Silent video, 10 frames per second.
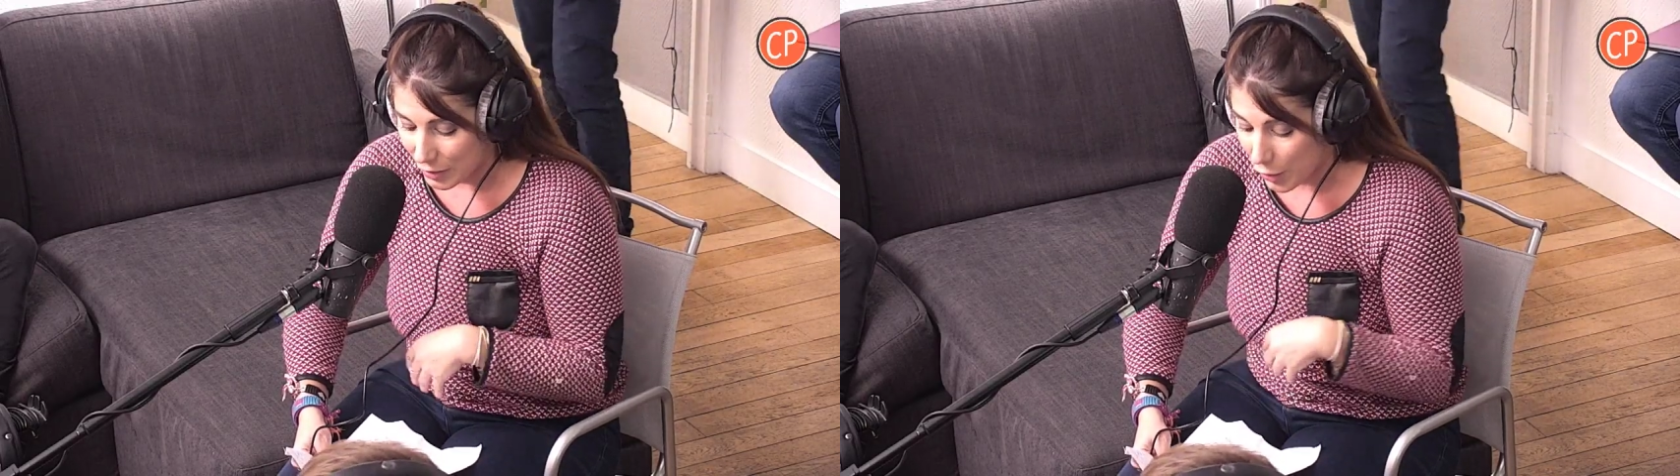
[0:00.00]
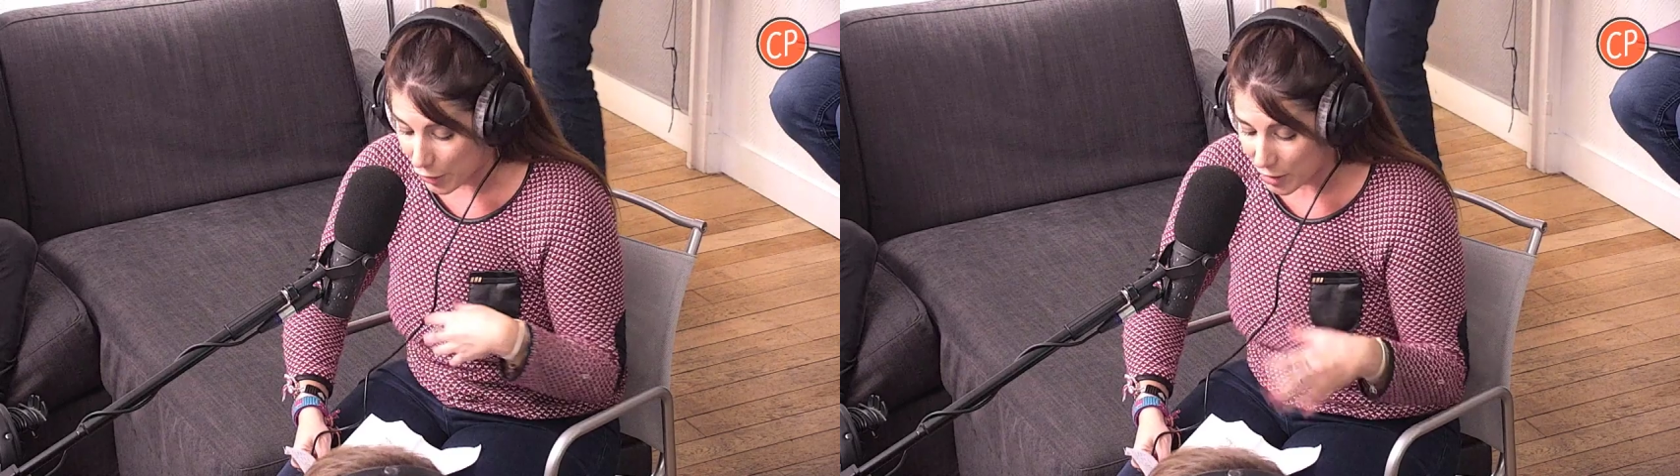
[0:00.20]

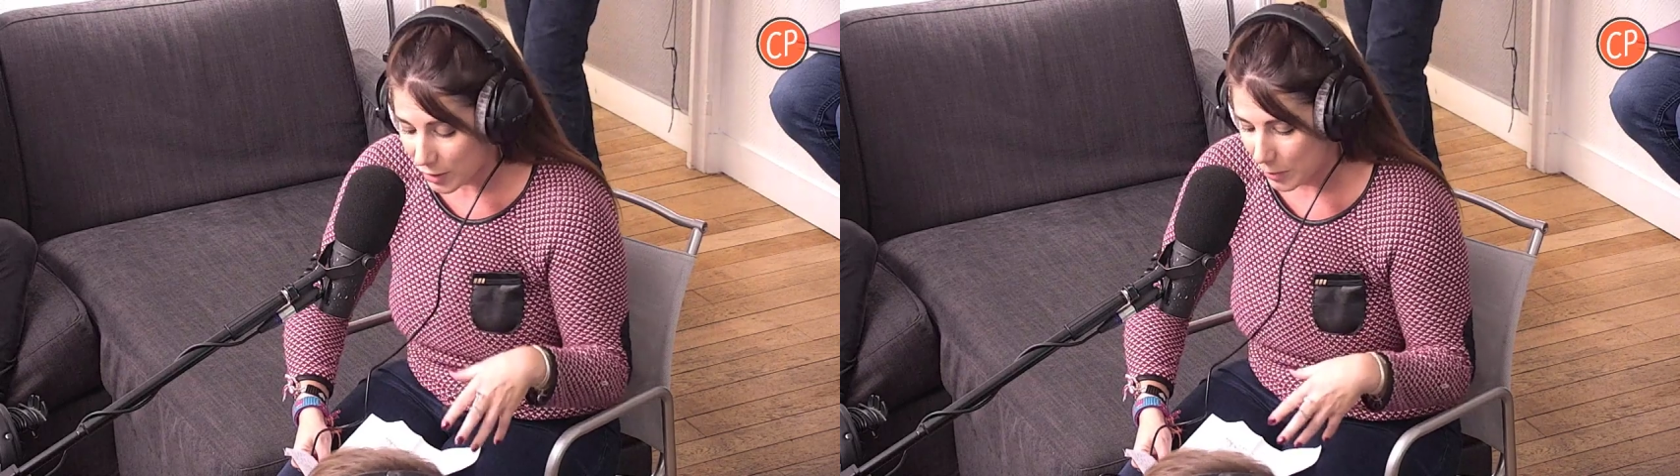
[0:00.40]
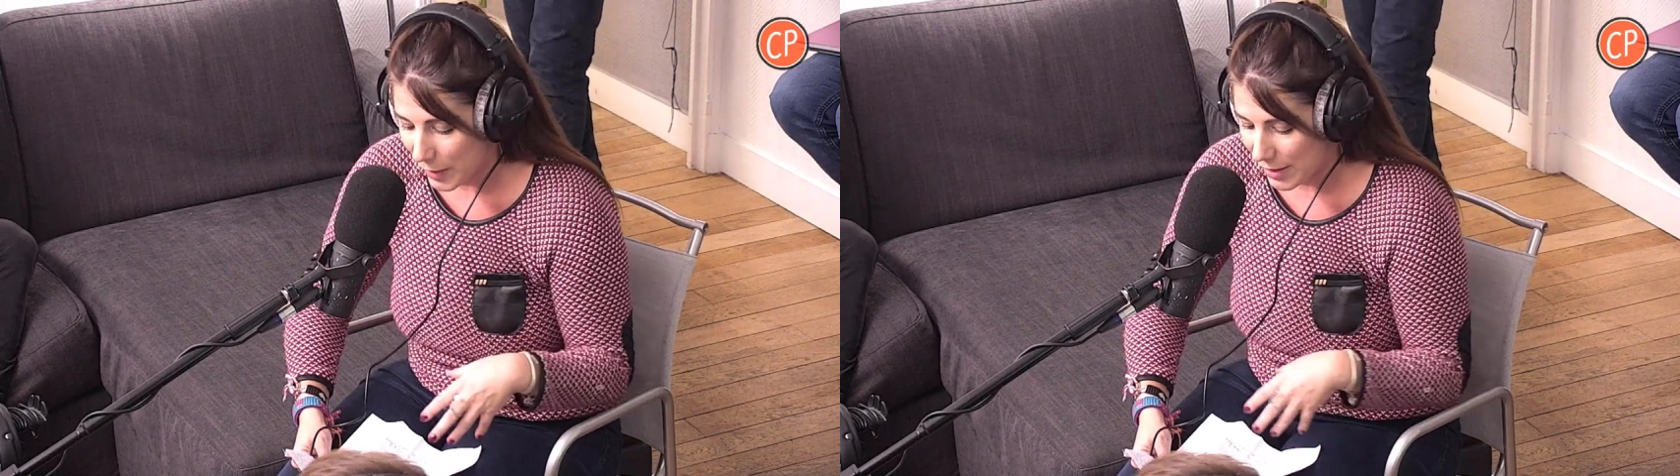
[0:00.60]

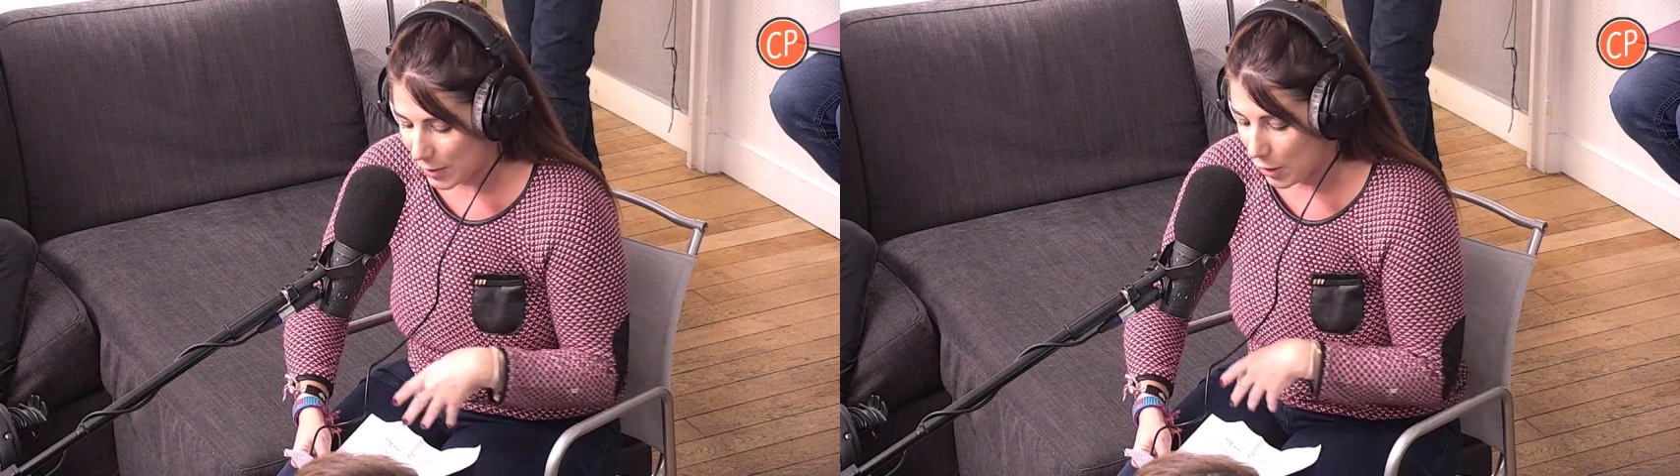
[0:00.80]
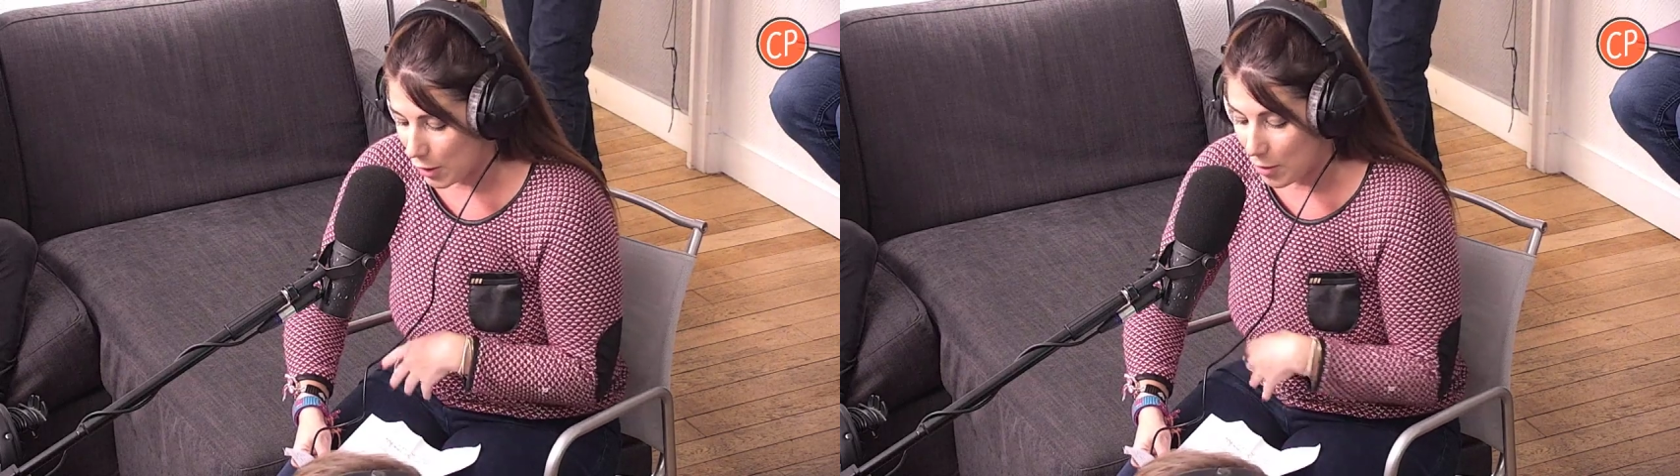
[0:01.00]
hurt by
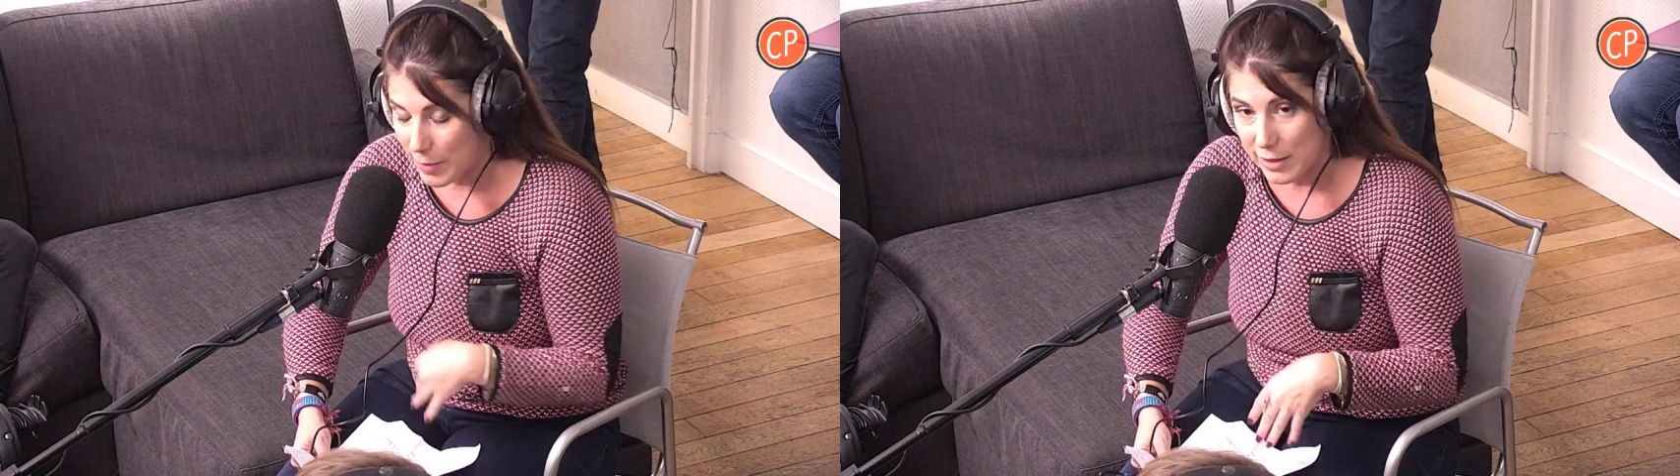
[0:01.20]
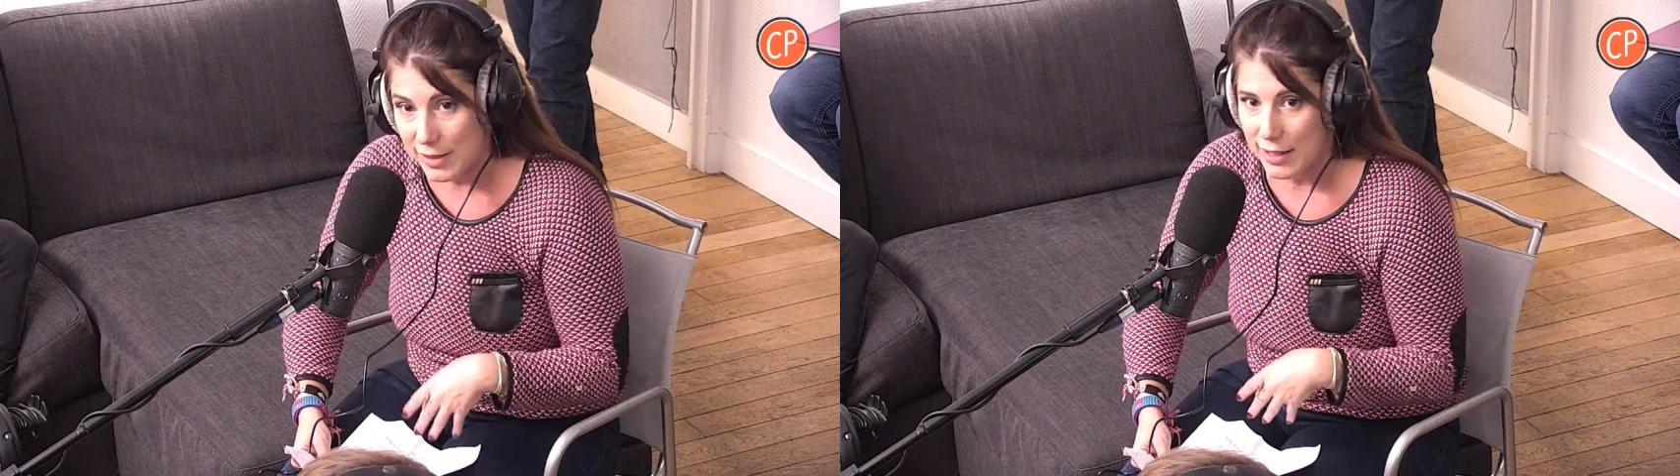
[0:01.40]
the
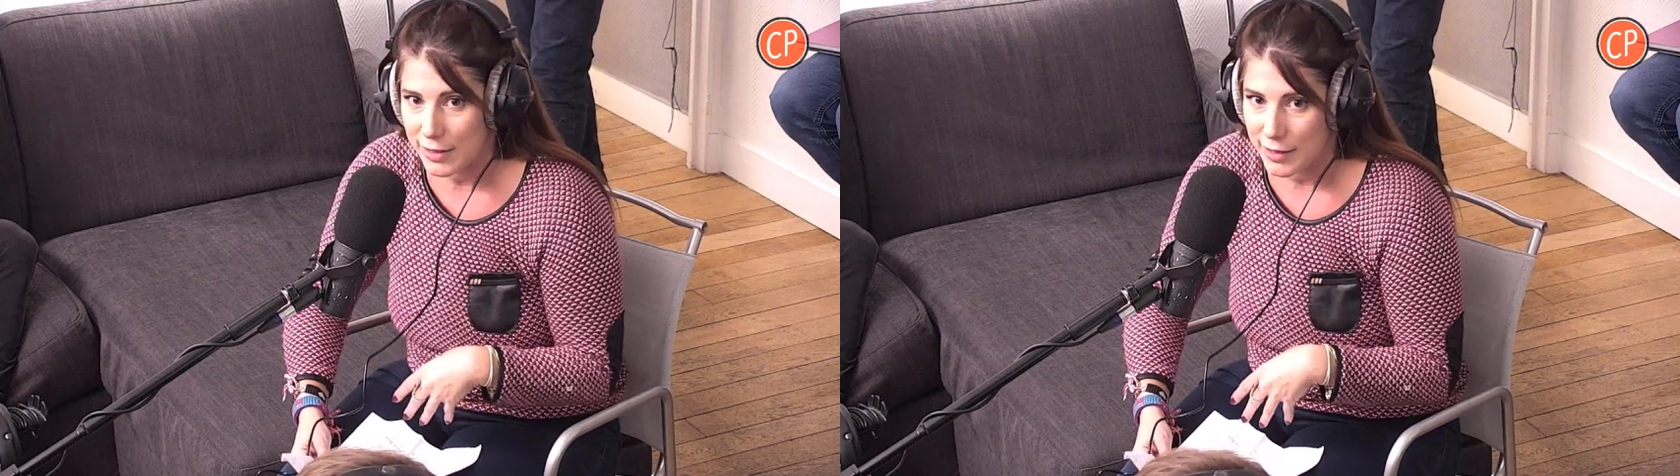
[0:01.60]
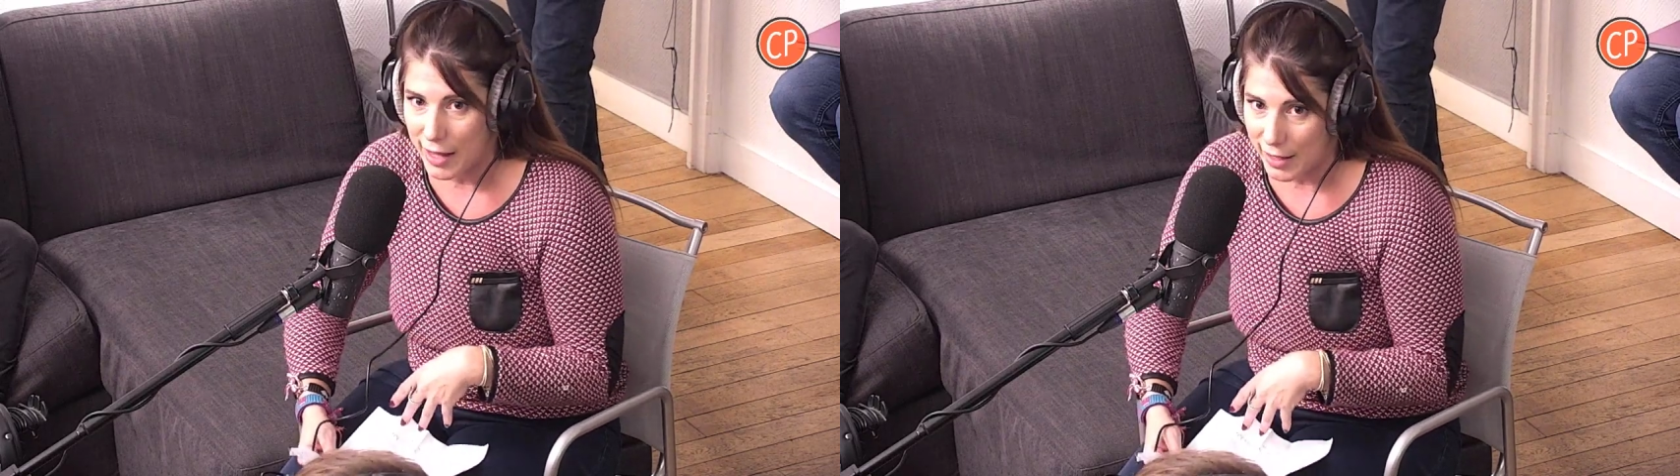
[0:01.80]
comments
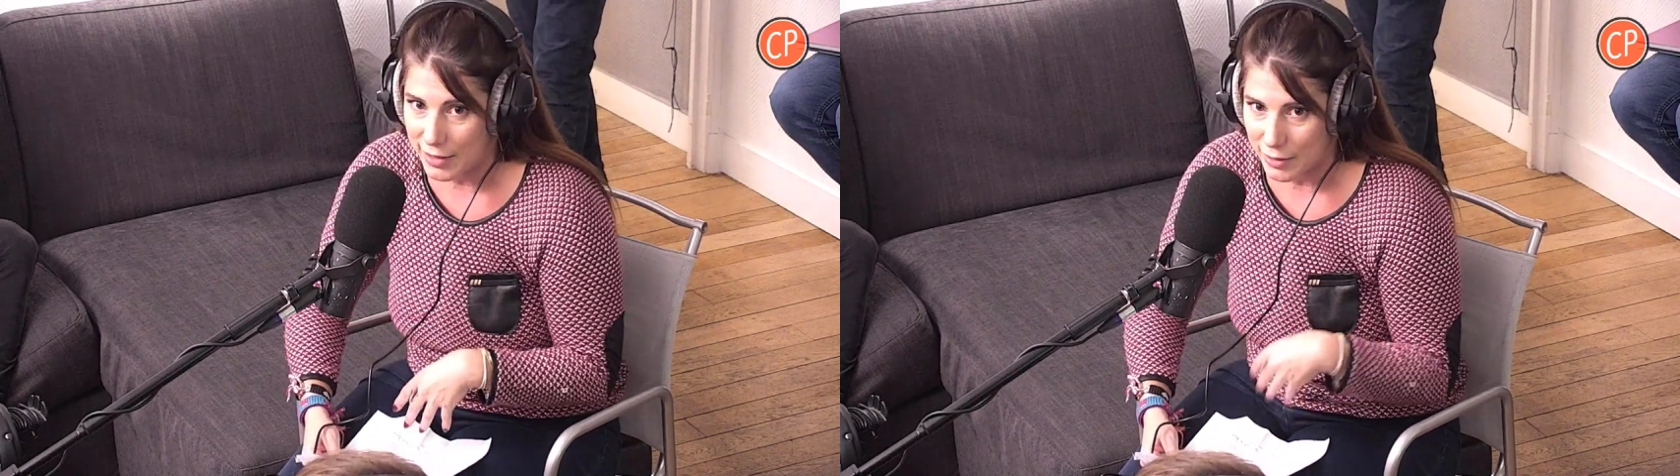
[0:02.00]
and like